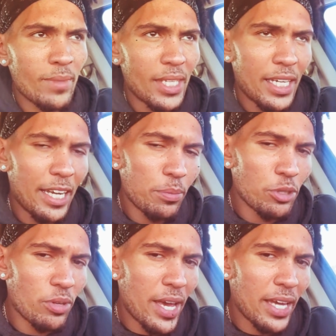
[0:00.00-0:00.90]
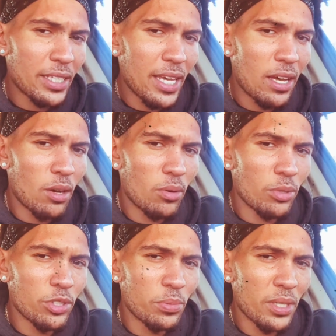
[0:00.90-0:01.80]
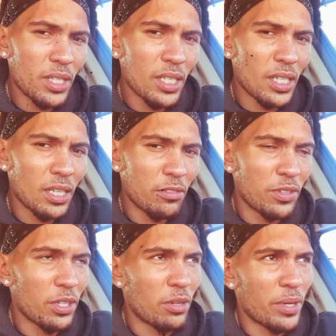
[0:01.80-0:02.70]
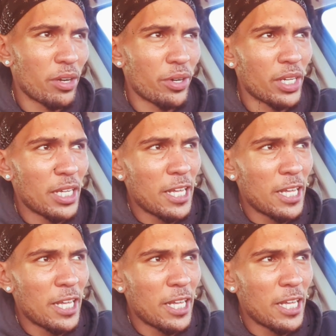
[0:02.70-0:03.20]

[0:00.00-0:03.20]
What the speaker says: It helps you act out what you've been thinking and feeling about, right?